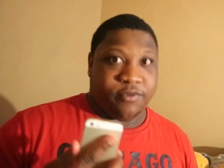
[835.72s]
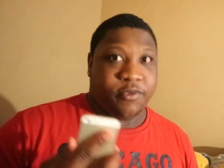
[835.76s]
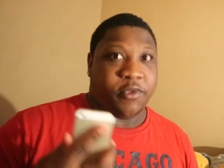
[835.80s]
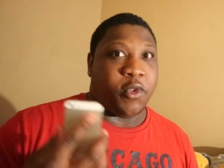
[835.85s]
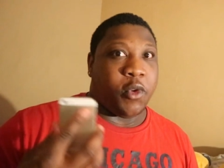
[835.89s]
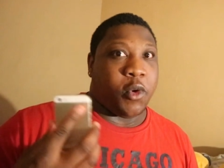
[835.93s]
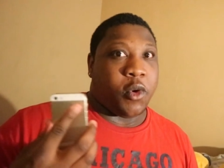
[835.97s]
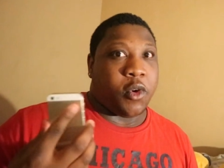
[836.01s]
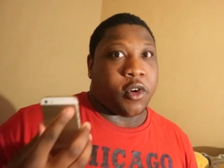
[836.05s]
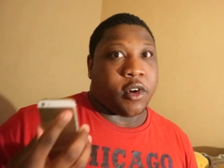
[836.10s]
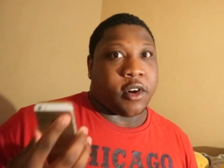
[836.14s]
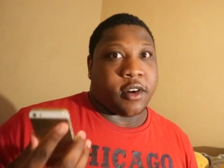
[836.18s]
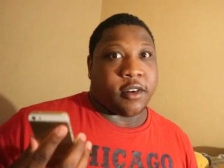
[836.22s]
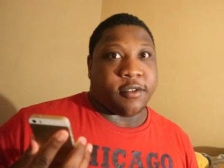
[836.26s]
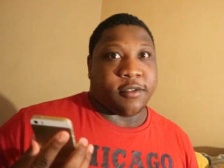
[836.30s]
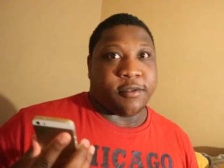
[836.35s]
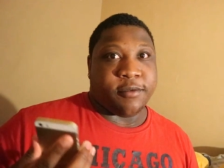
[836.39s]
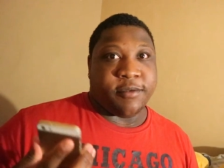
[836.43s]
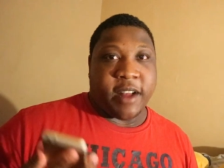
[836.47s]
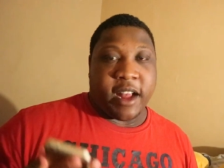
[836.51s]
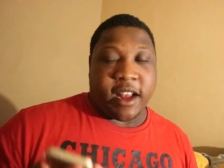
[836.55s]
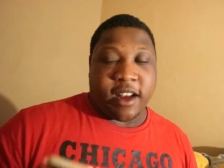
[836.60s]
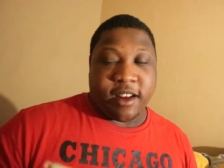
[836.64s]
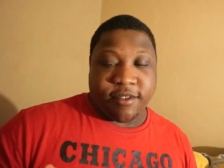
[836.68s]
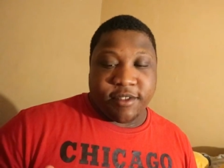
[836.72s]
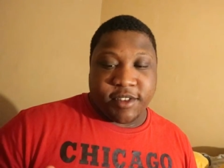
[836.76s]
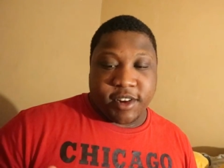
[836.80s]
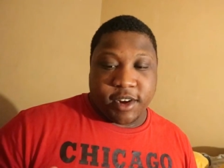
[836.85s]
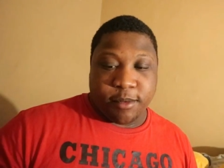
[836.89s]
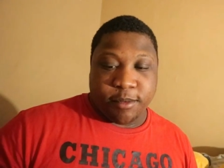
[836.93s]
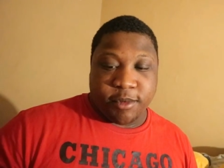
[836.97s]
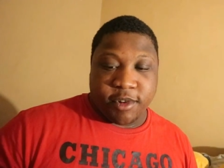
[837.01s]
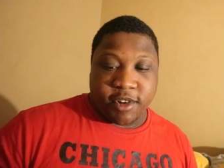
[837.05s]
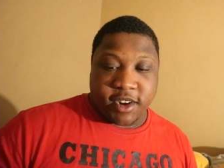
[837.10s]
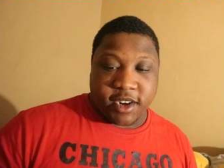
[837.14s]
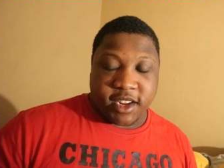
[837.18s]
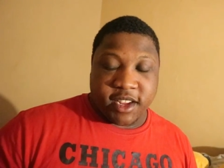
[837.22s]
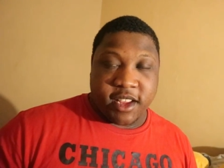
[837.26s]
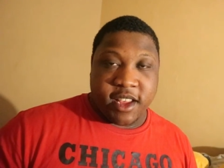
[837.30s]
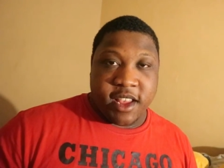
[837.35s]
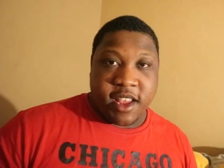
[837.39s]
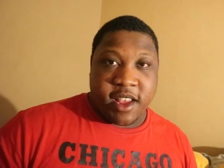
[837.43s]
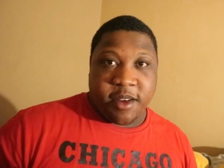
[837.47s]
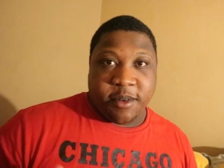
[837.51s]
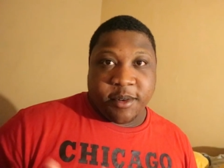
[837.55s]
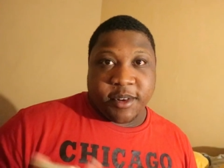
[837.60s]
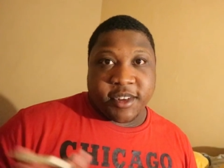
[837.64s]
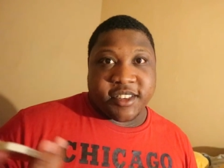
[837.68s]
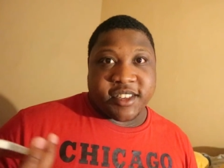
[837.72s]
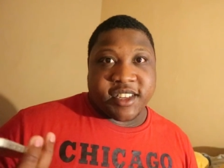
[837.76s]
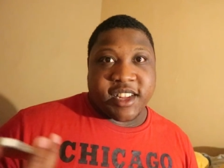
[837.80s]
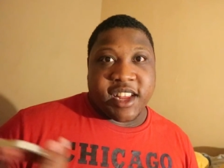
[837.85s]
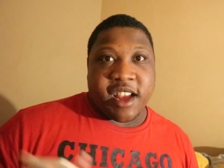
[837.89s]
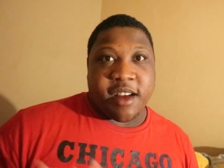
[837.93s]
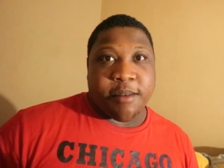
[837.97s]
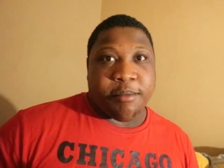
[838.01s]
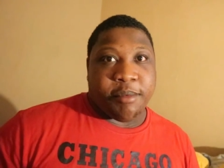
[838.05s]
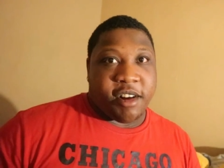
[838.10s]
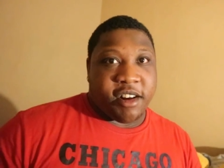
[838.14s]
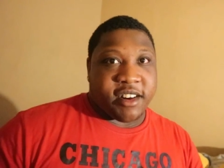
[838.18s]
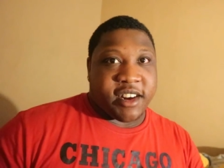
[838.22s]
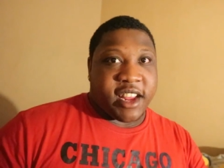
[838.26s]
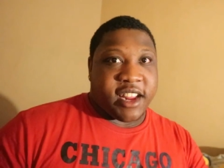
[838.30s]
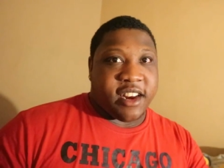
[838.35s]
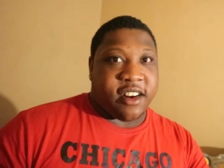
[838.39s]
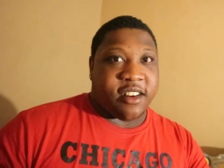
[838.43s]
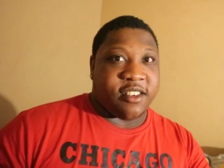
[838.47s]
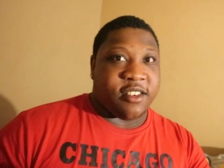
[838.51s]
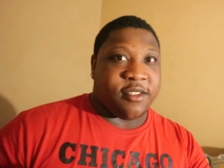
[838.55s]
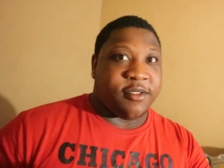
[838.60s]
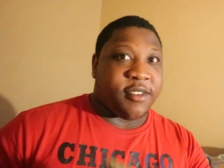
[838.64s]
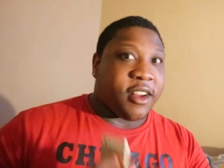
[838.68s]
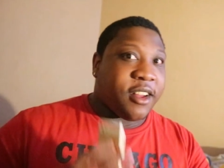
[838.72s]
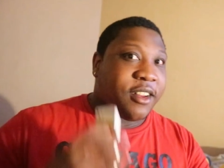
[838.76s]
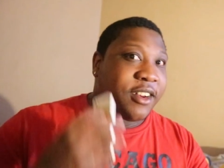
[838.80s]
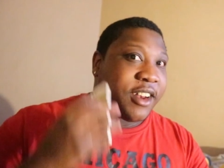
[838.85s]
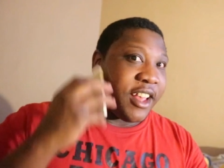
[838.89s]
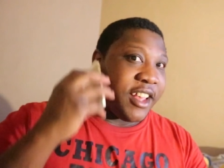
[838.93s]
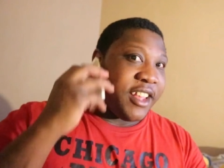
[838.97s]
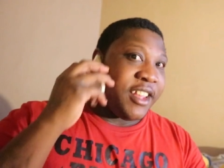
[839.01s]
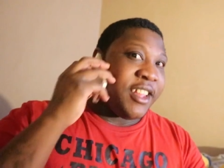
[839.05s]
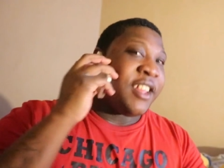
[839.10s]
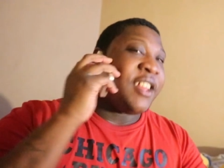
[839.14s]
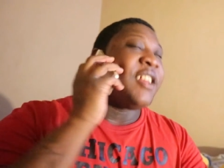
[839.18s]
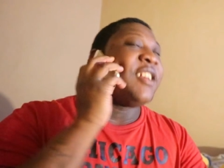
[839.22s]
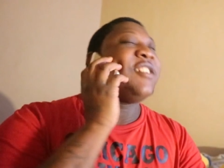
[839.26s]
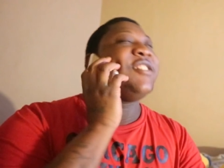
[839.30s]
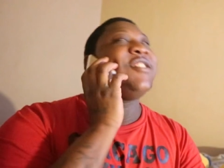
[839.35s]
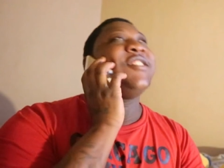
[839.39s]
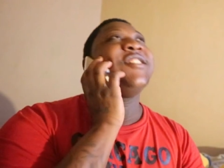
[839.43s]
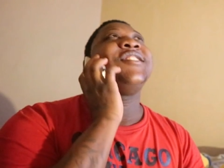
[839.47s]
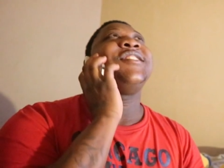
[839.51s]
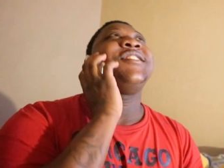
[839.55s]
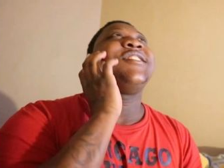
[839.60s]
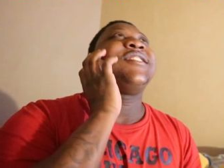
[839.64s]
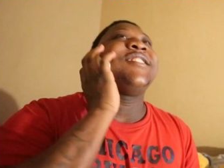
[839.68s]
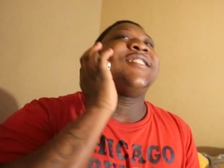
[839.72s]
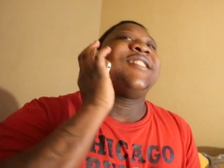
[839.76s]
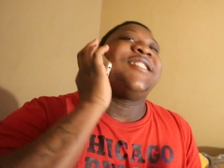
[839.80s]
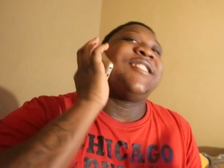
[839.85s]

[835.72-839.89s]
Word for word: four or five in the morning. We stay up all night on the phone, like just